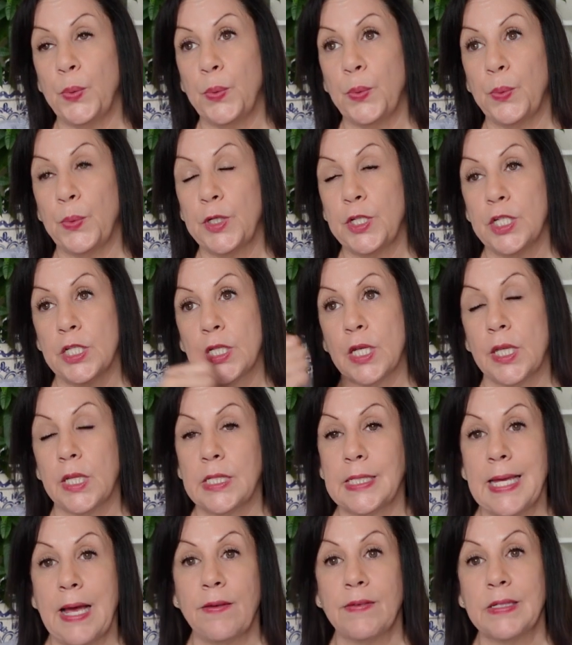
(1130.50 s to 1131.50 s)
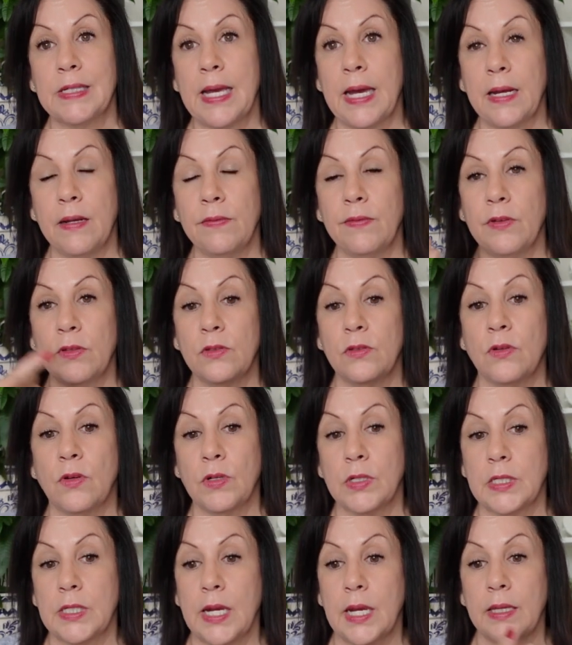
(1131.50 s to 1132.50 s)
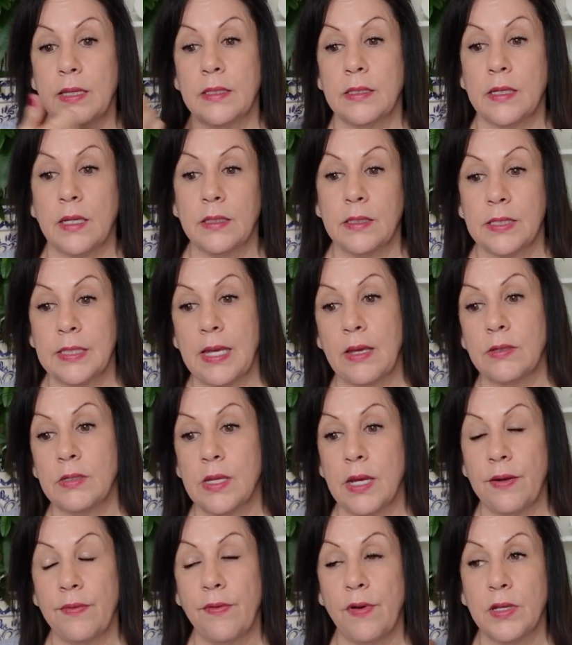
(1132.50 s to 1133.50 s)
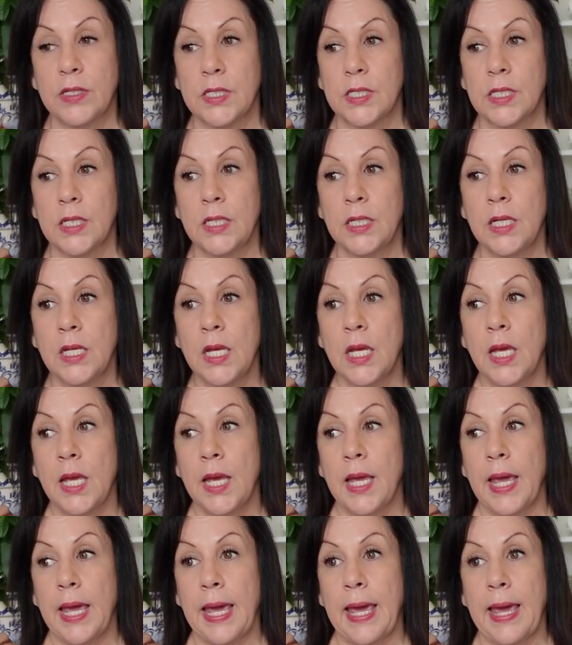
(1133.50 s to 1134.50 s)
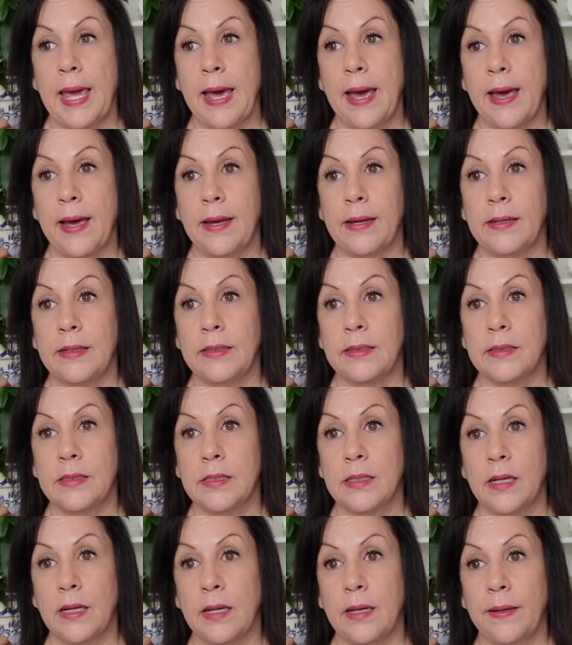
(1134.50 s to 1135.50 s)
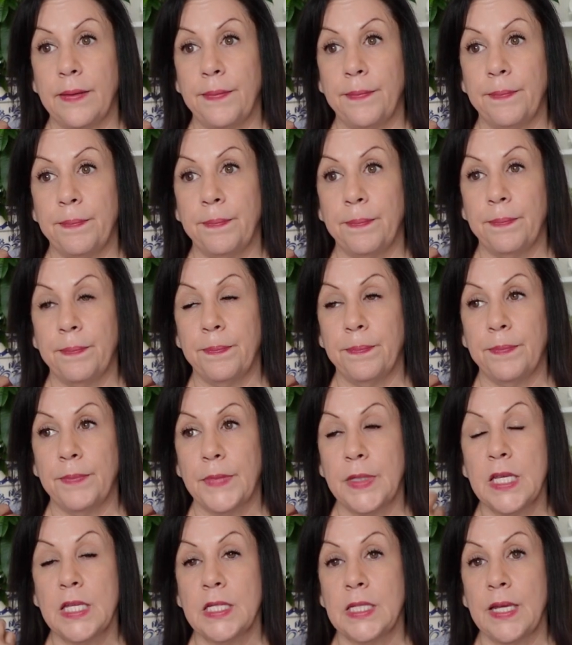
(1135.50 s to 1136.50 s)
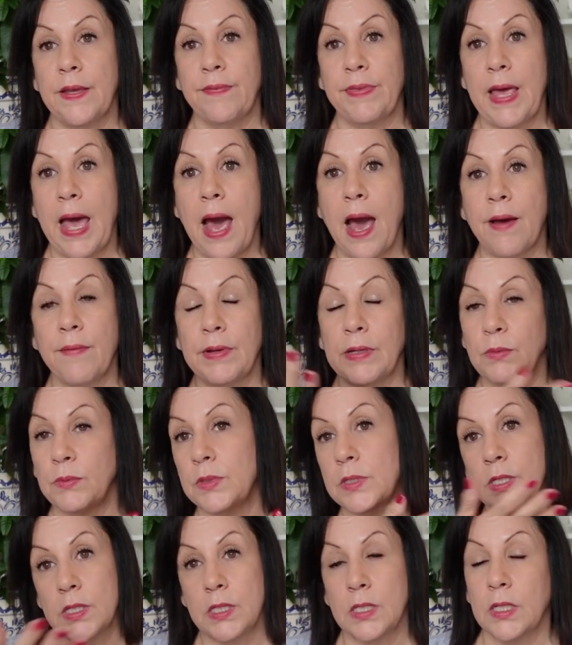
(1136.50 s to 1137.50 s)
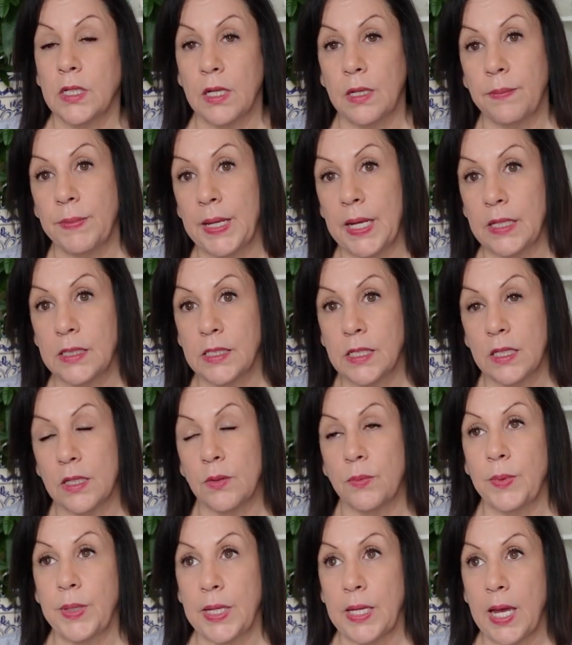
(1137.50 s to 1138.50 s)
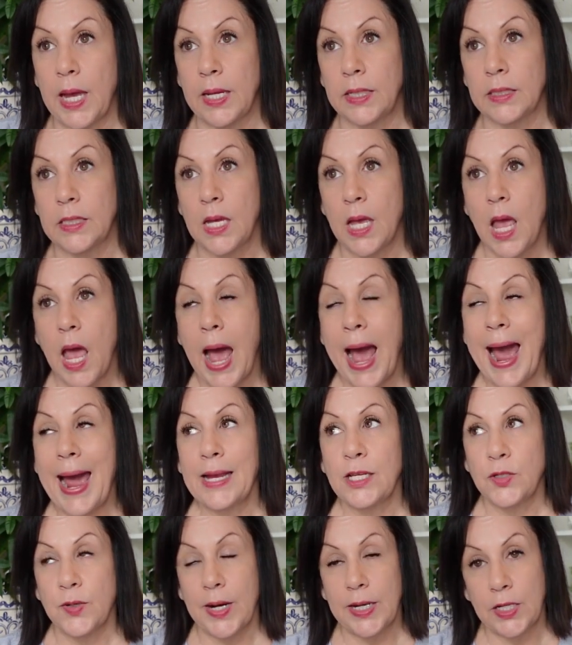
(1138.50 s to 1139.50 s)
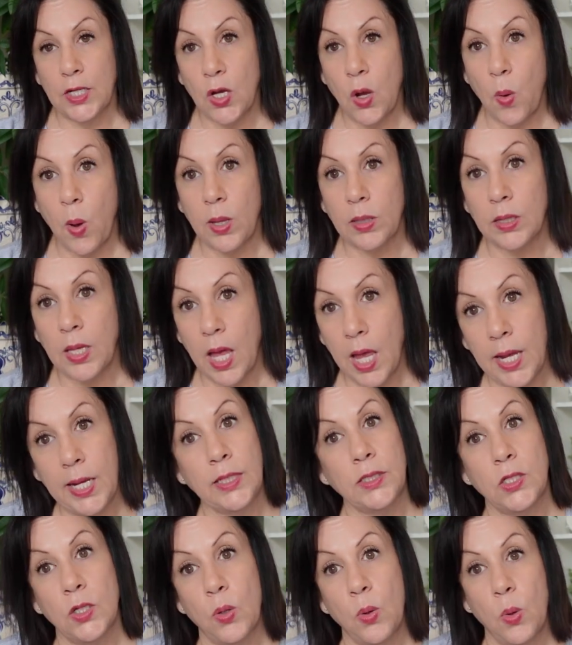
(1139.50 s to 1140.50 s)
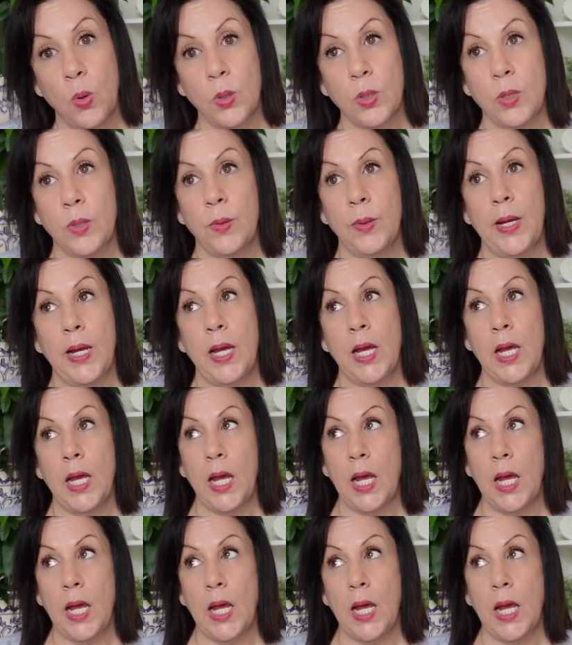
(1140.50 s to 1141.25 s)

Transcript: which is on the south side, a little north side that's on the south side of Austin, and to see if they have it, which isn't going to be until the weekend. I tried to go online to order it,